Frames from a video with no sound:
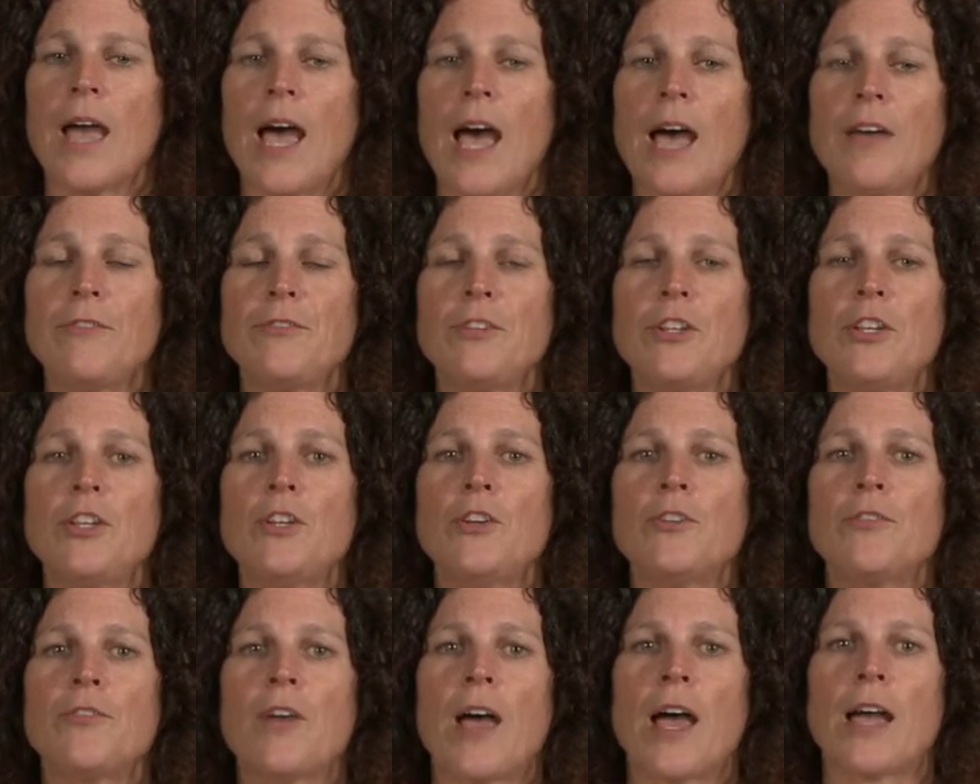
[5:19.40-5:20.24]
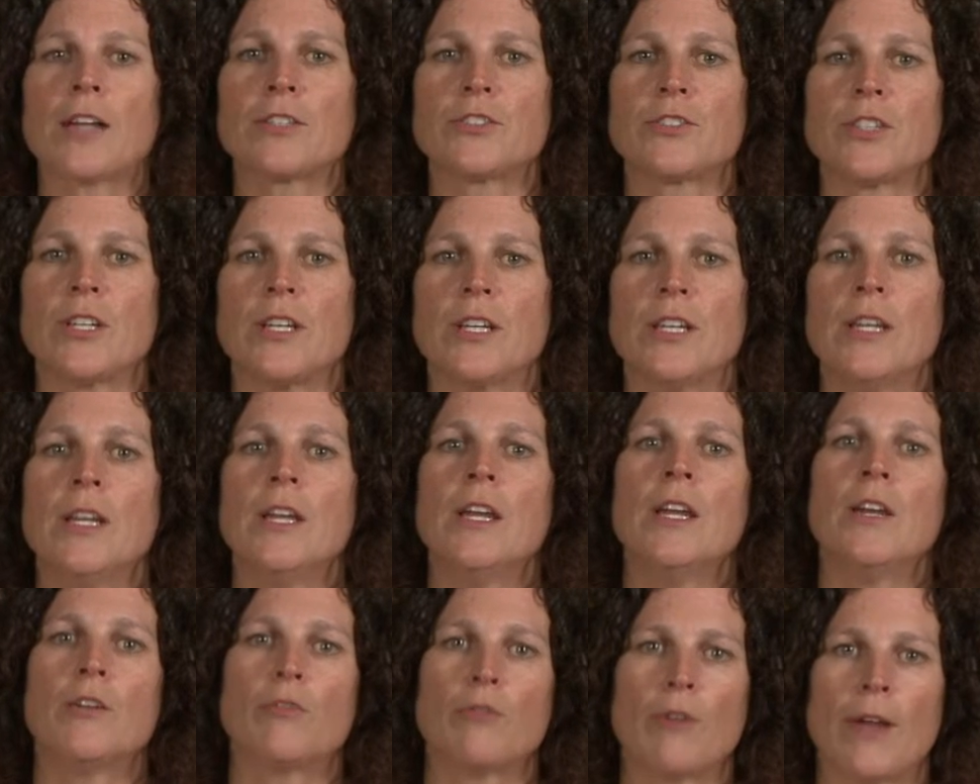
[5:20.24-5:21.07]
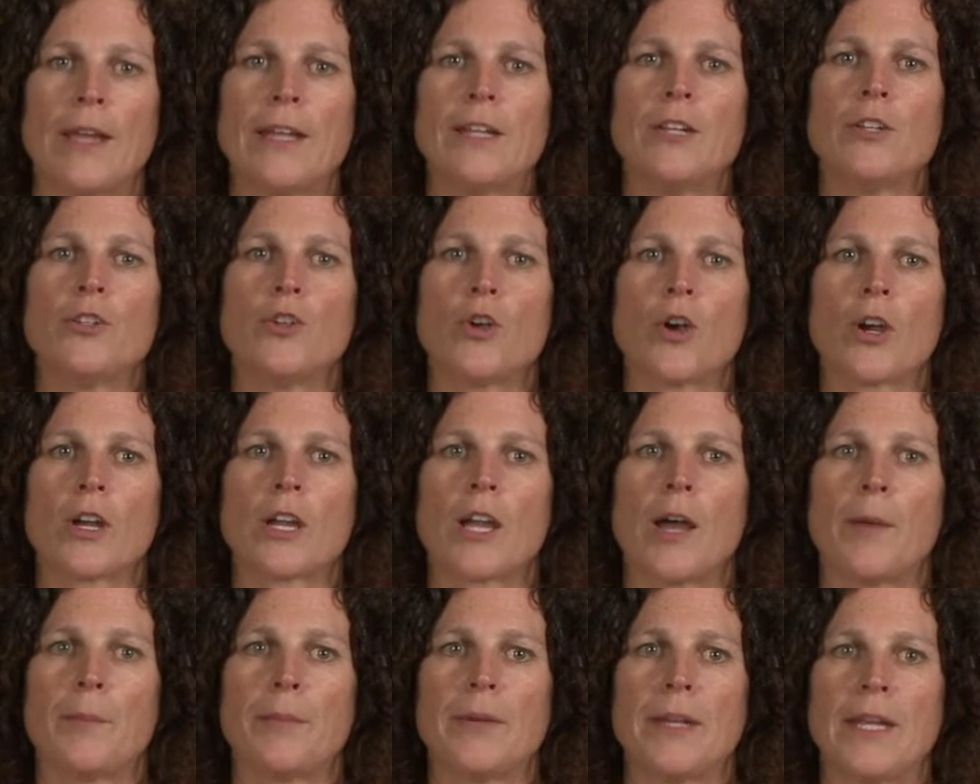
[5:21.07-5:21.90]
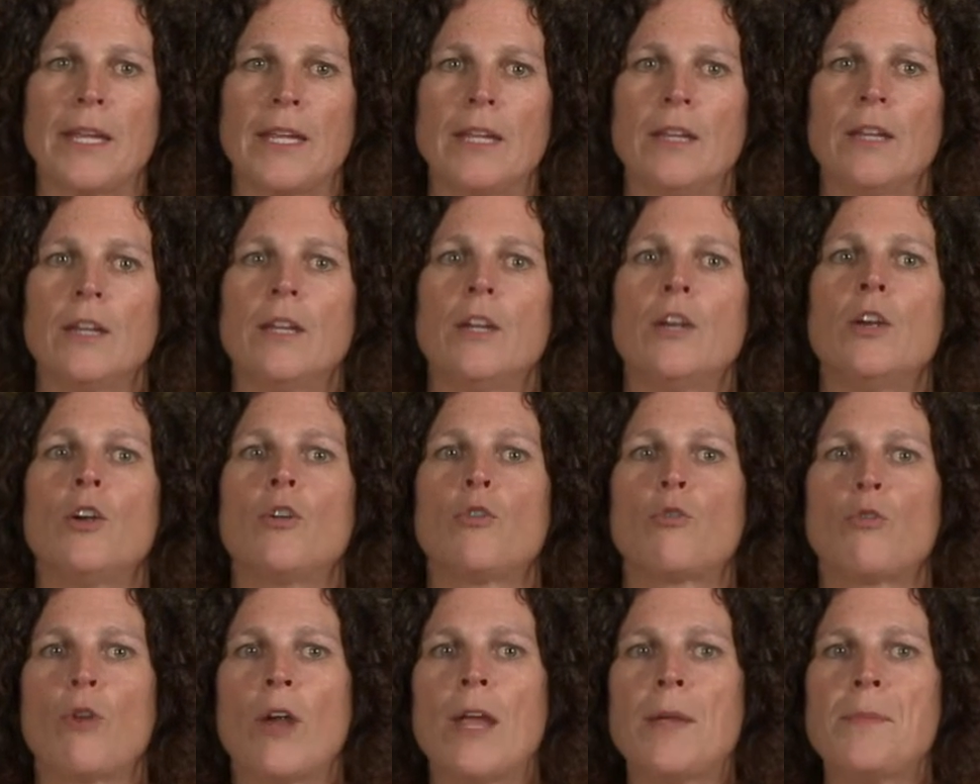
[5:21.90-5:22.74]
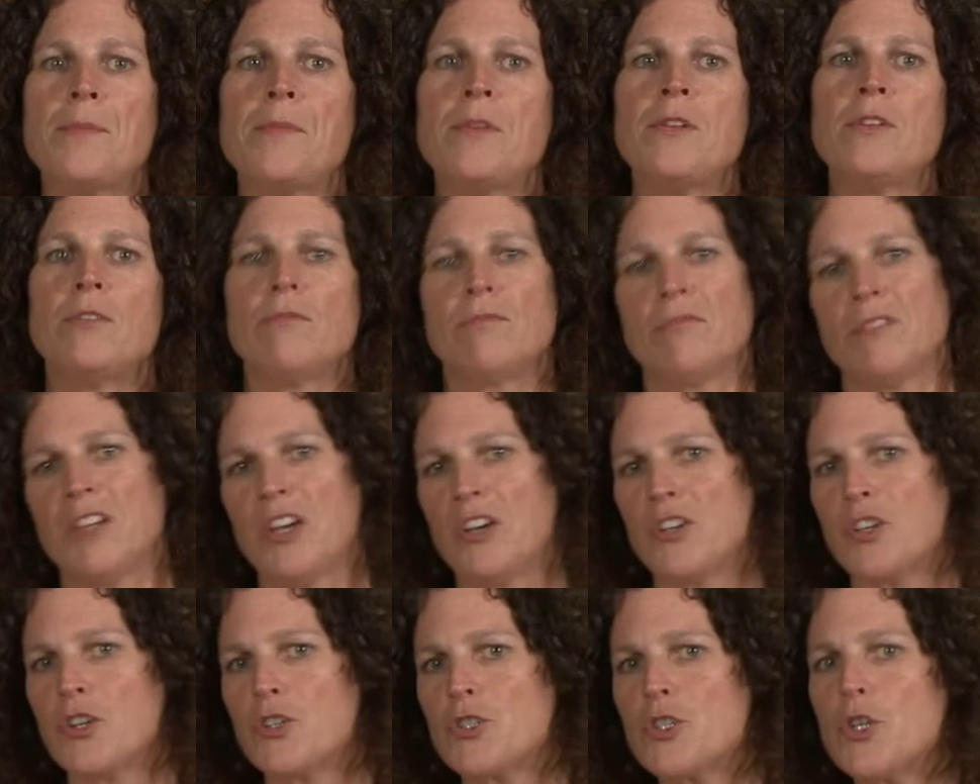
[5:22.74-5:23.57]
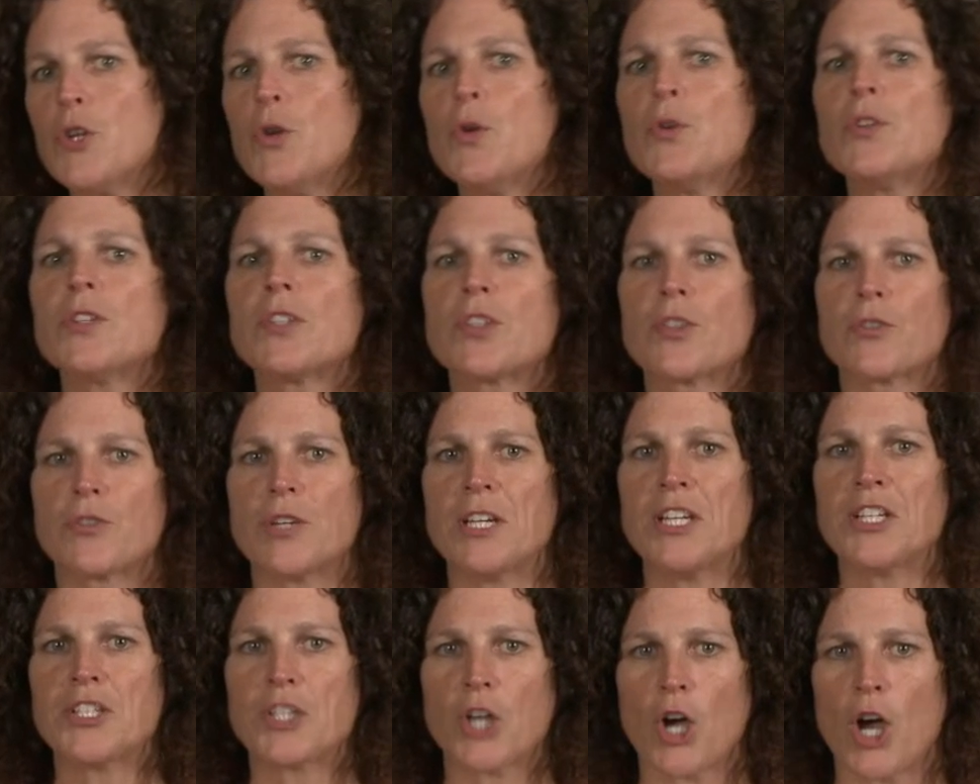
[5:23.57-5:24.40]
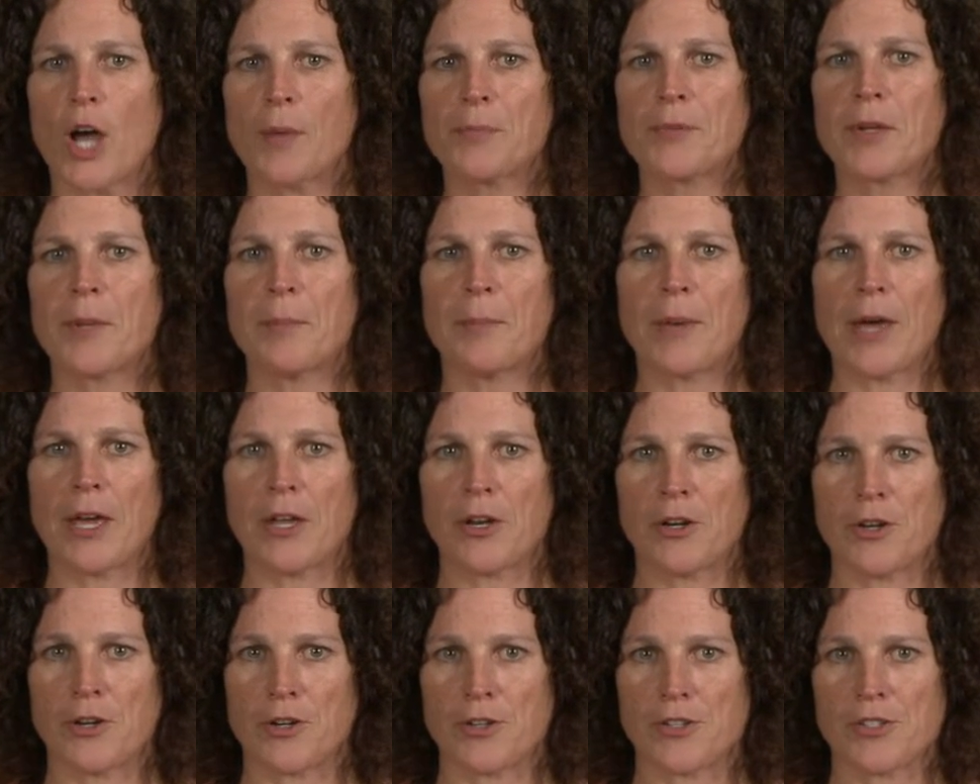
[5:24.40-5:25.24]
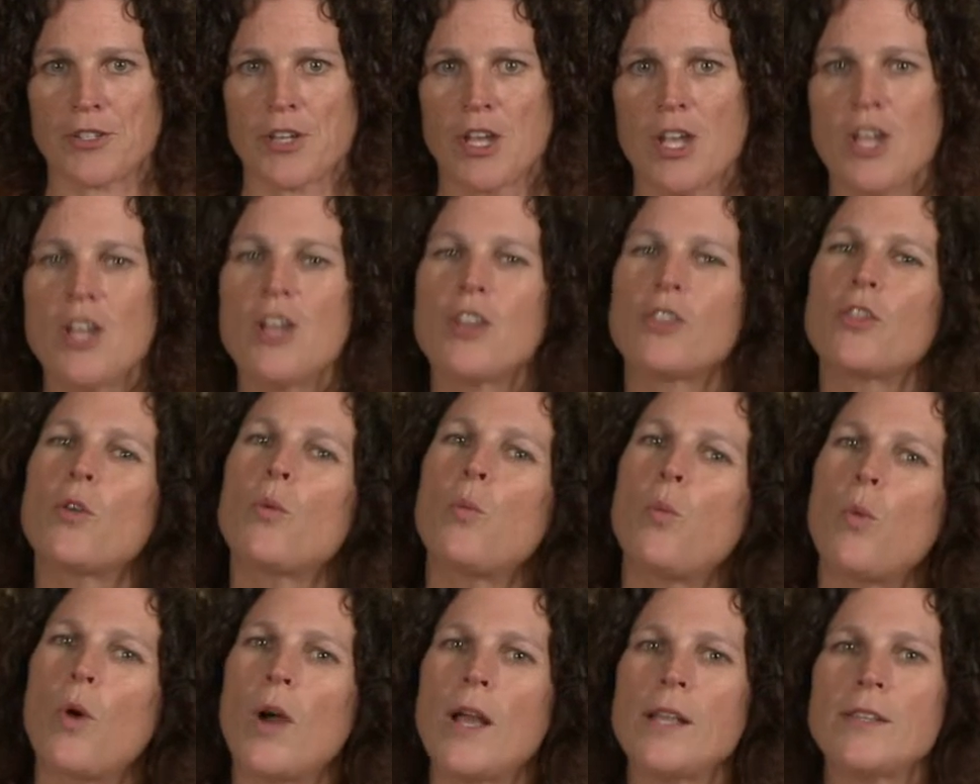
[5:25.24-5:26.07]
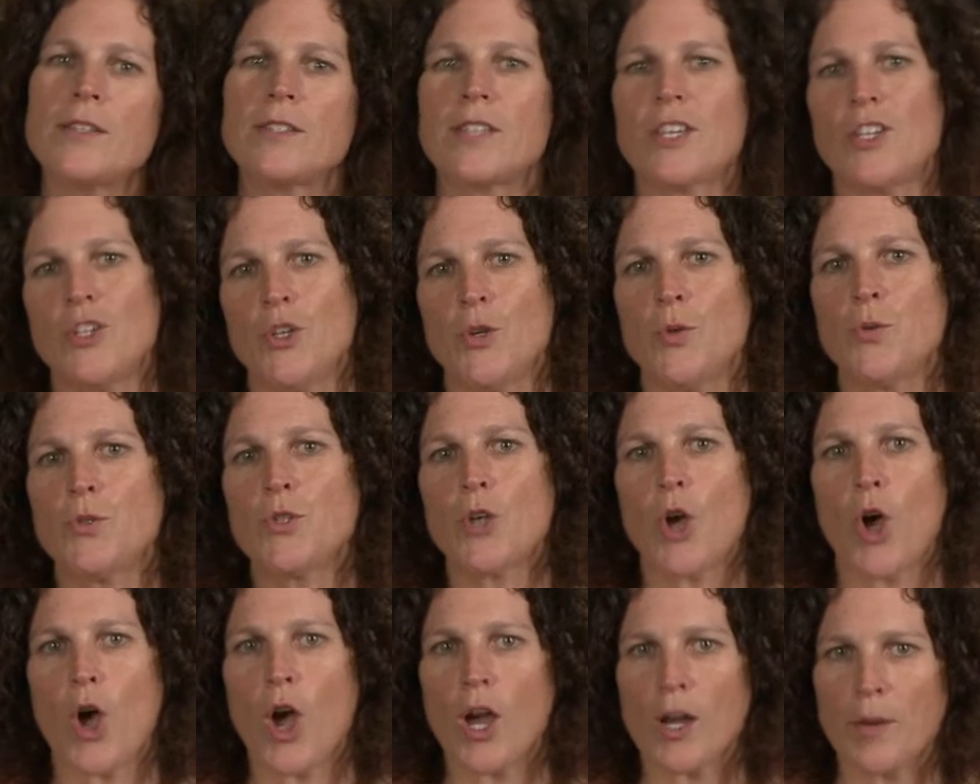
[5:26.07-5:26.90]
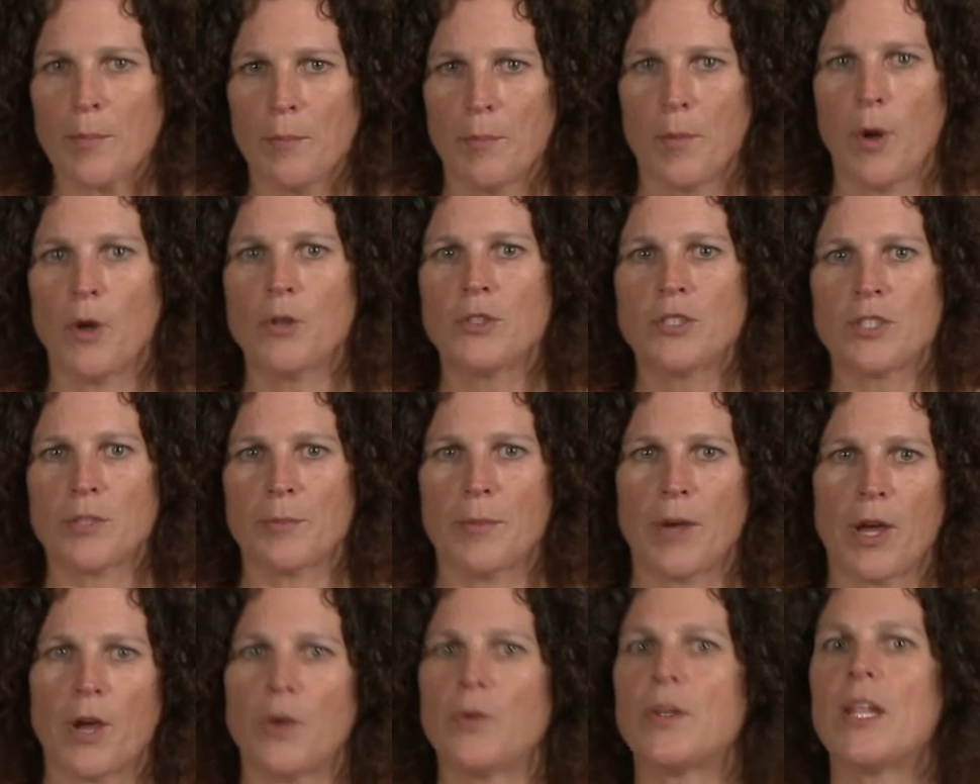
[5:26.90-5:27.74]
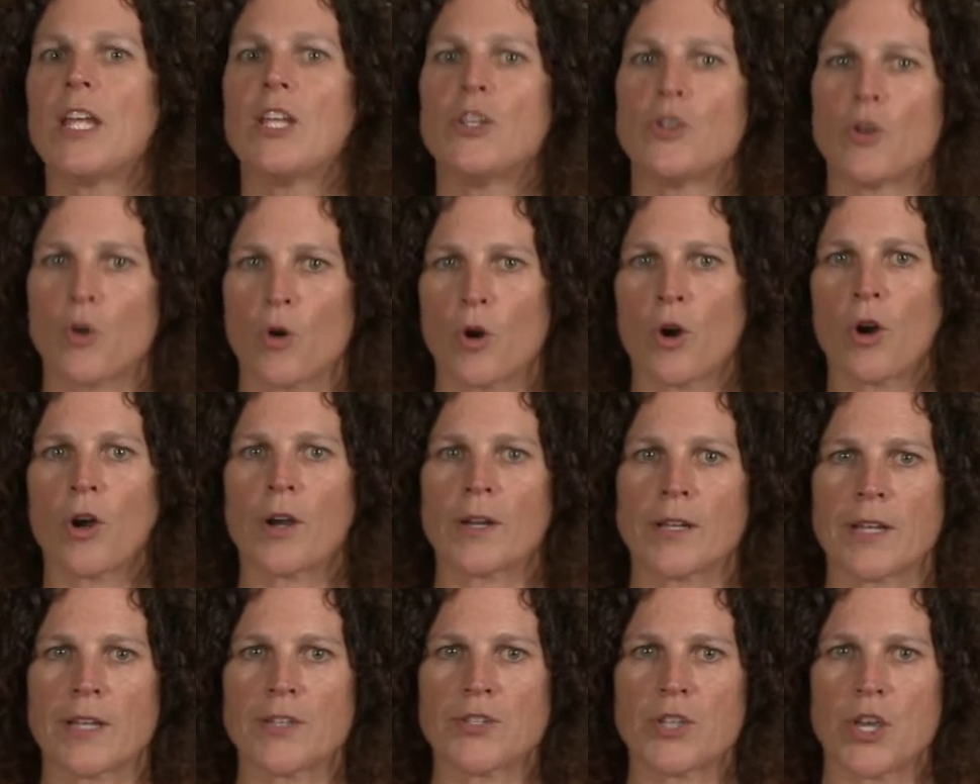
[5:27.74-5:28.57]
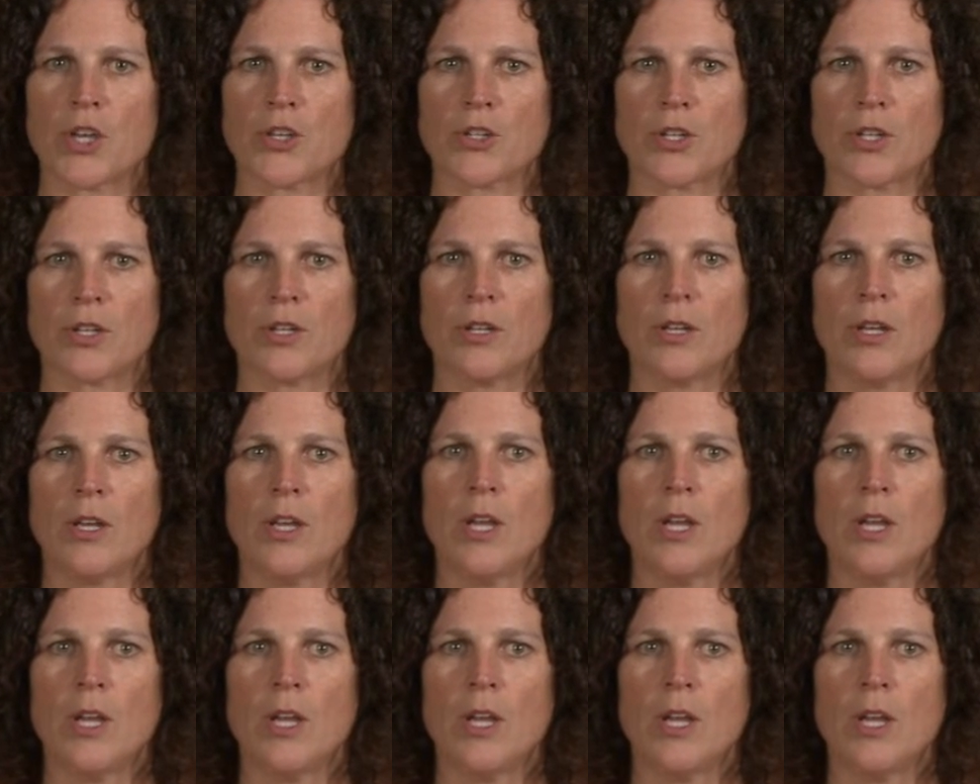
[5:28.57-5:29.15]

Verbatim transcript: After you've actually rated your company, rate you know, your two to three top competitors, the ones that you talk most about in your organization.